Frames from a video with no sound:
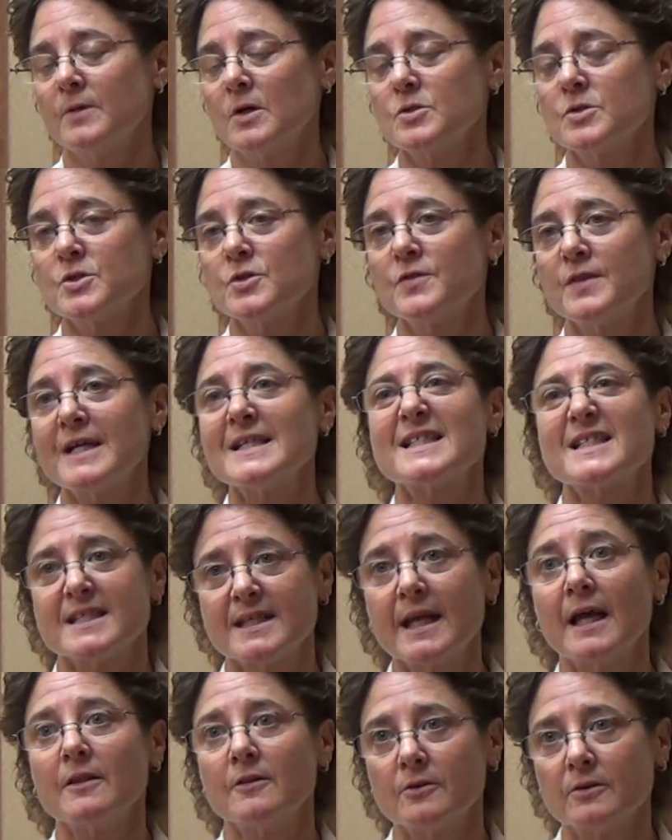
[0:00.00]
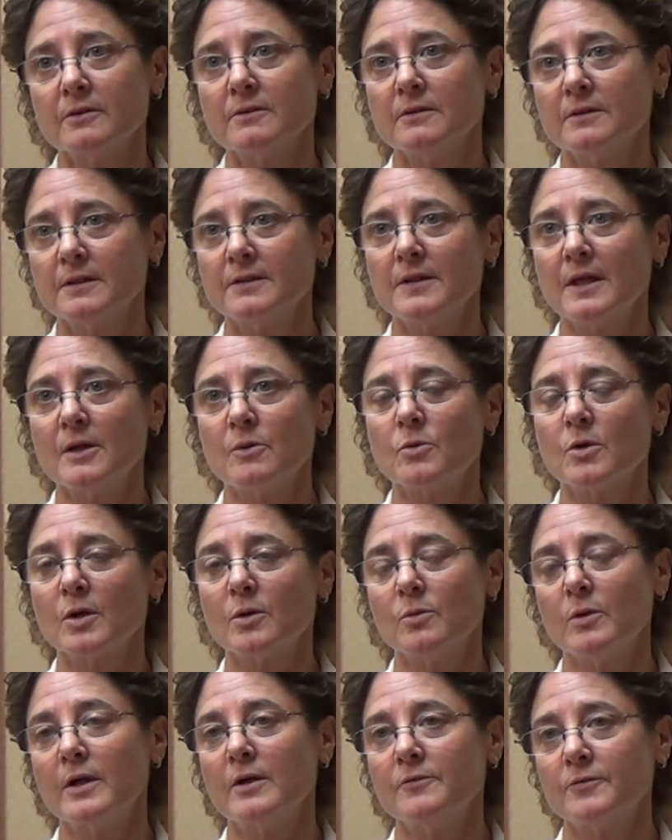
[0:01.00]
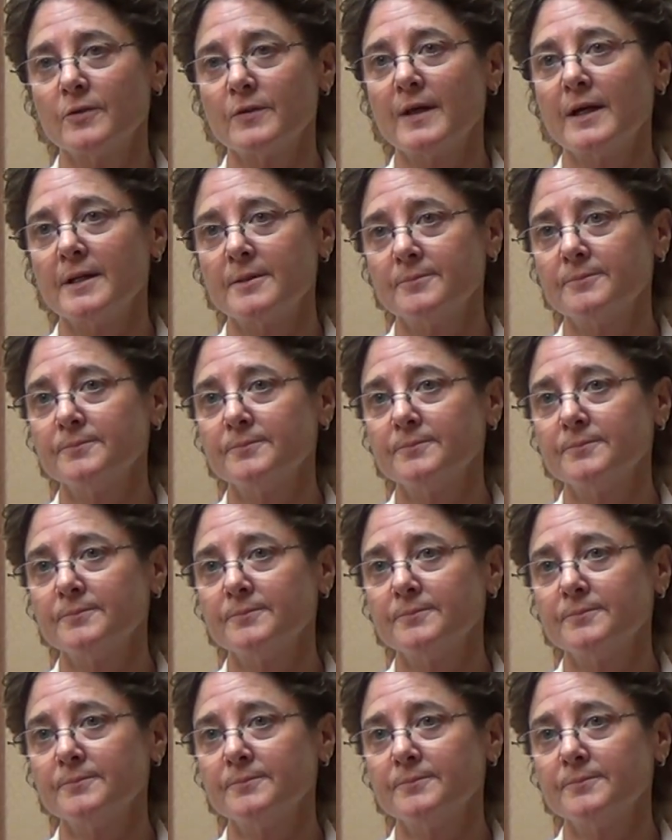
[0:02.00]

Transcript: those two things together, I think, work well for them.